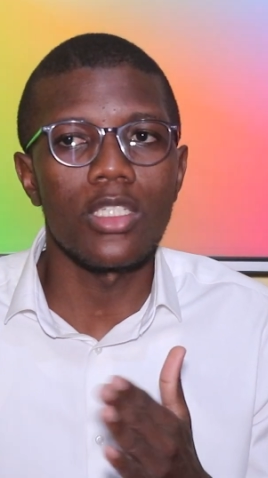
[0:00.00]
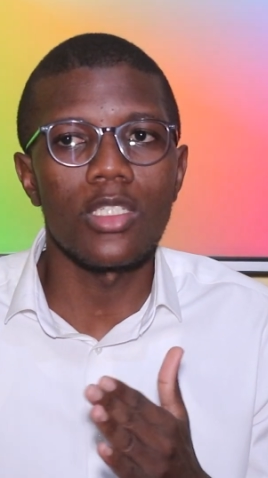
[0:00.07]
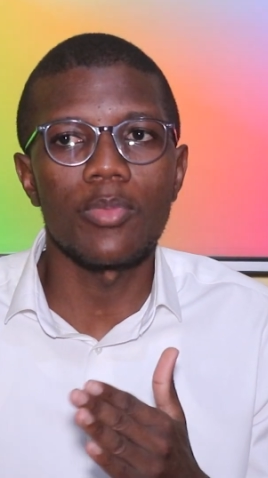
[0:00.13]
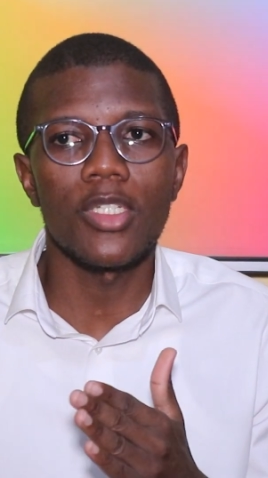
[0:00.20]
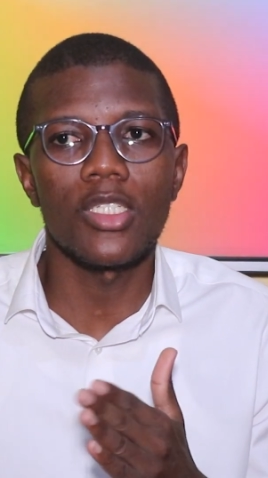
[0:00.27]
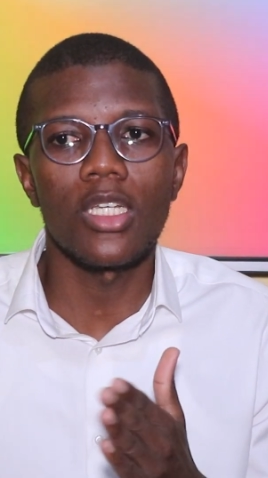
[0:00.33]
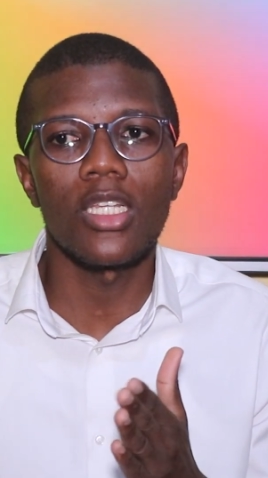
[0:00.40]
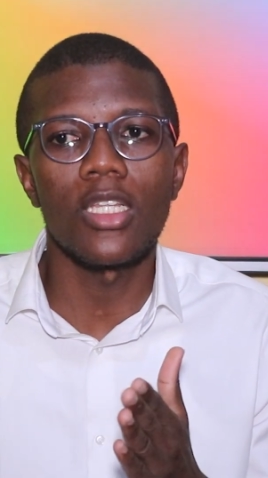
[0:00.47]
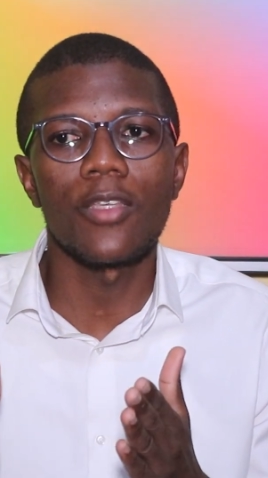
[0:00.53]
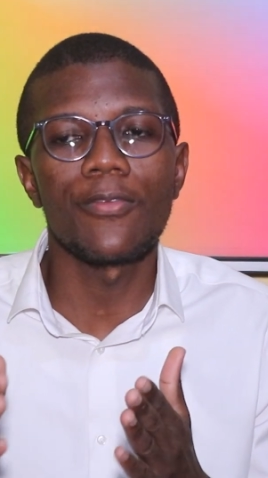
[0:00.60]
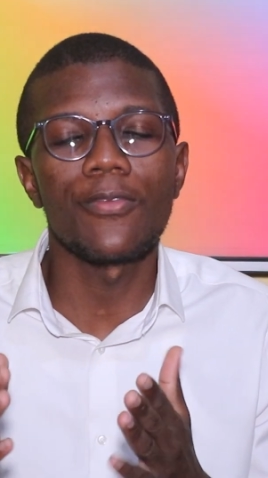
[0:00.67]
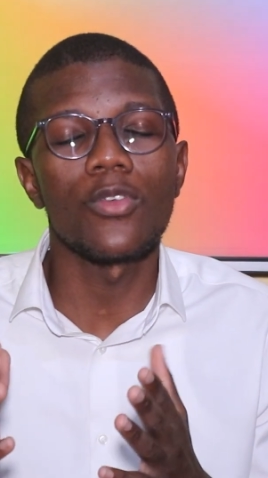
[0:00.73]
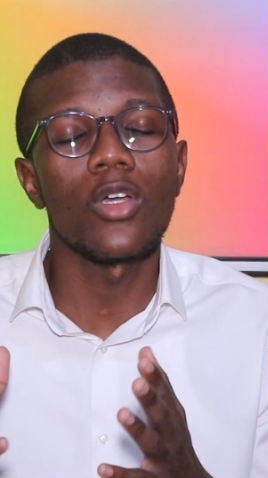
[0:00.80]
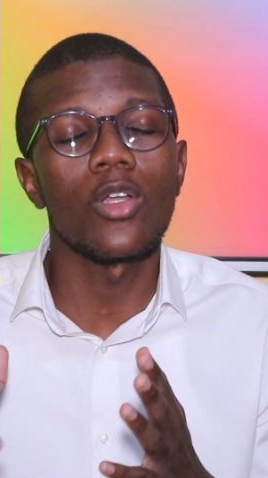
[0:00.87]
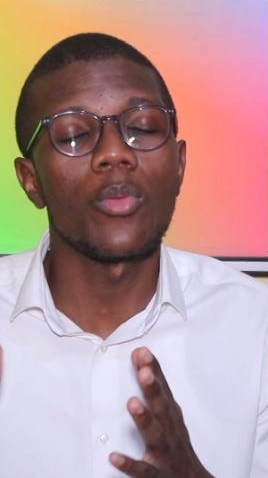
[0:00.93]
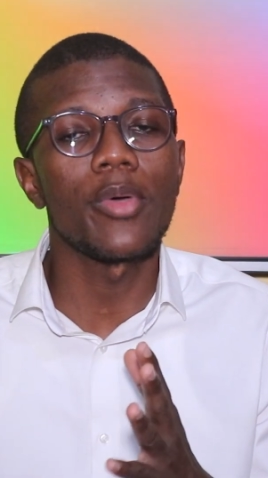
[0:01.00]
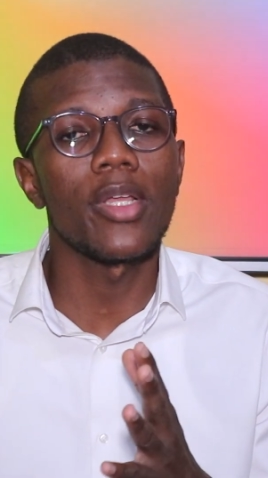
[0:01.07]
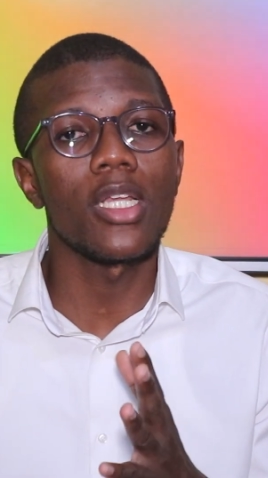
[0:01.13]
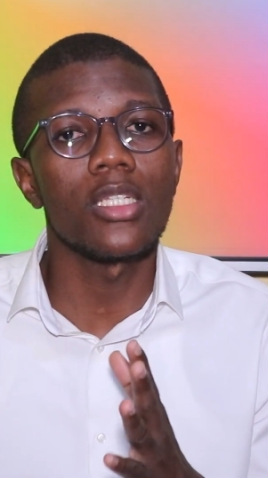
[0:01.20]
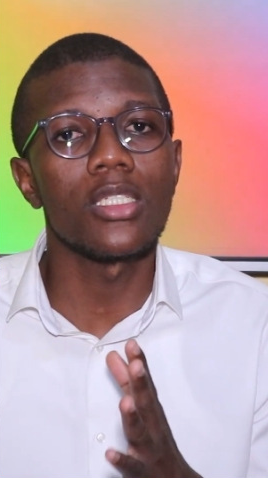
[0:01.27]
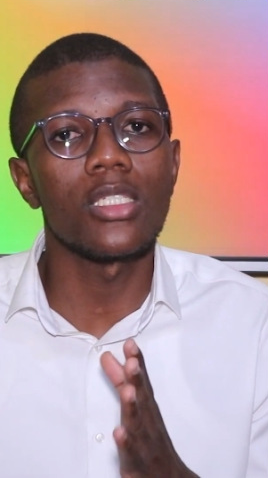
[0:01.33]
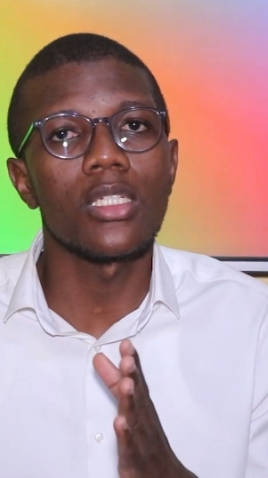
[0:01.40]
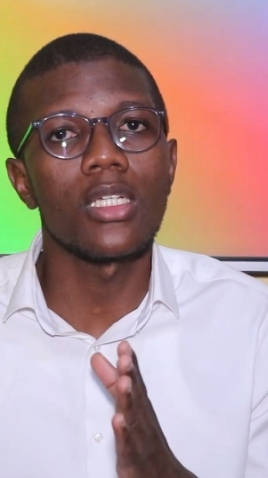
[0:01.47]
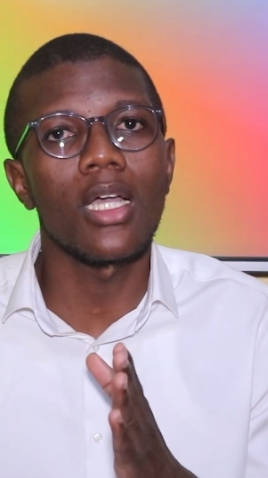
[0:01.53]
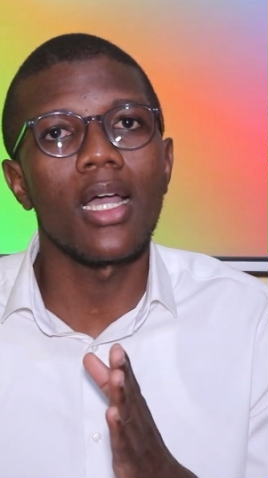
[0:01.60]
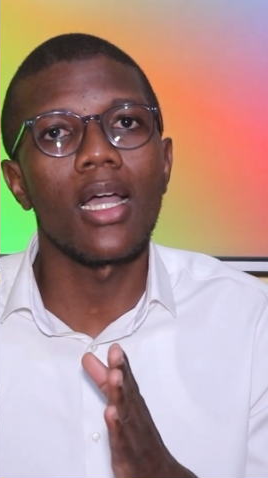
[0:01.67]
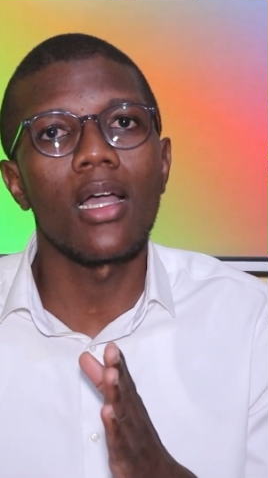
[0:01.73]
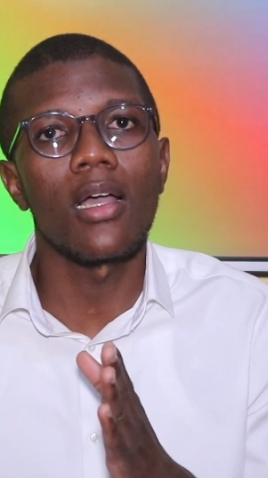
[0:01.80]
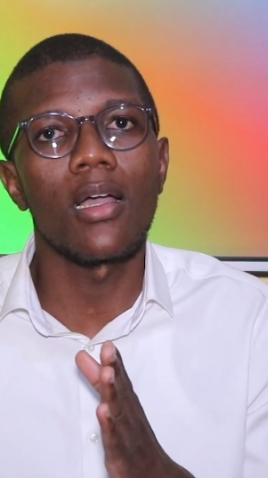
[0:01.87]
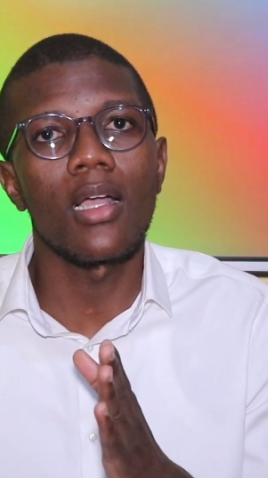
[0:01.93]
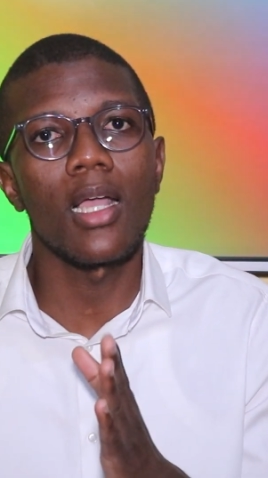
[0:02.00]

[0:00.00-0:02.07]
especially if you are operating a